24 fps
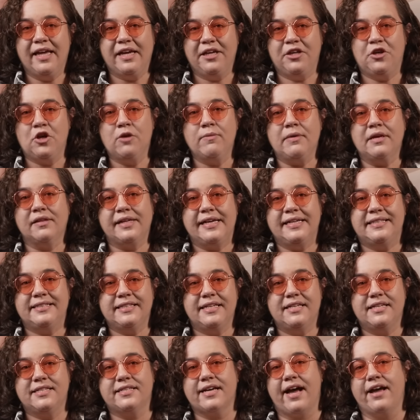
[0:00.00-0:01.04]
It accumulates
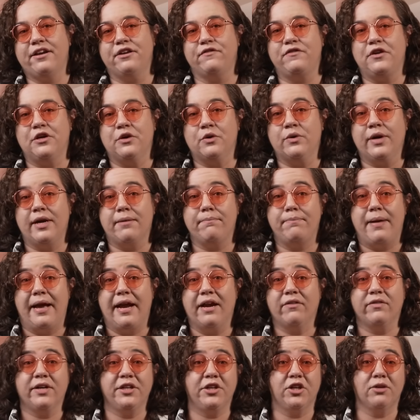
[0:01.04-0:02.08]
inside of you,
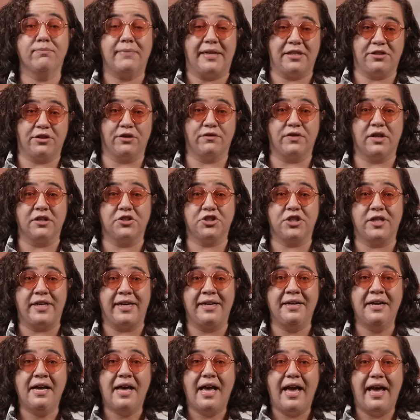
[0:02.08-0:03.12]
impairing your mental
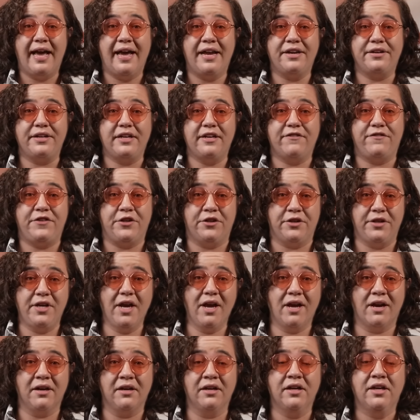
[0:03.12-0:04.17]
functioning, and if you're
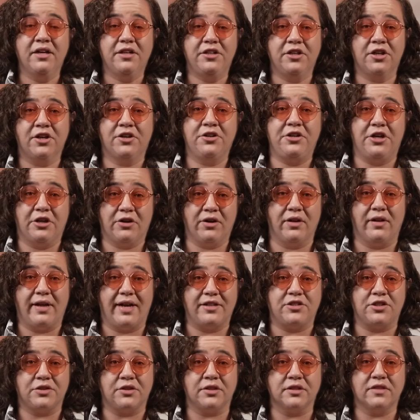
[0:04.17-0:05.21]
young, your
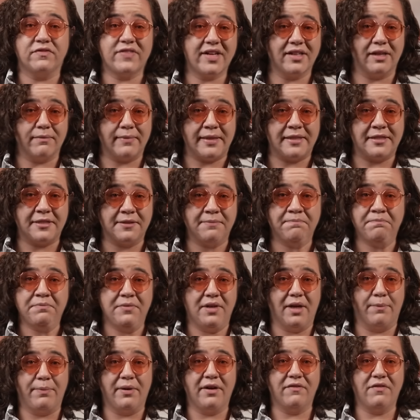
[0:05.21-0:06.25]
neurological development.
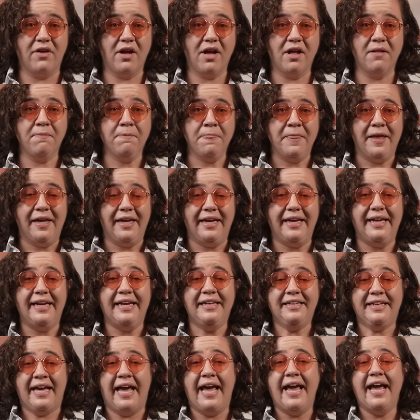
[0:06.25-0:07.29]
Above all,
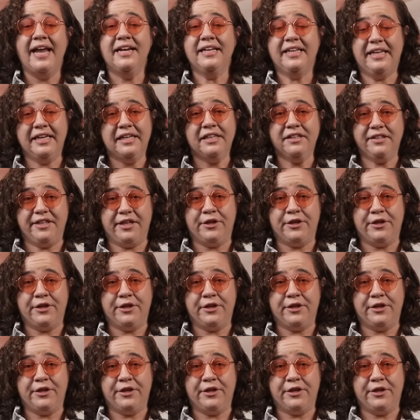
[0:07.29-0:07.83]
it can kill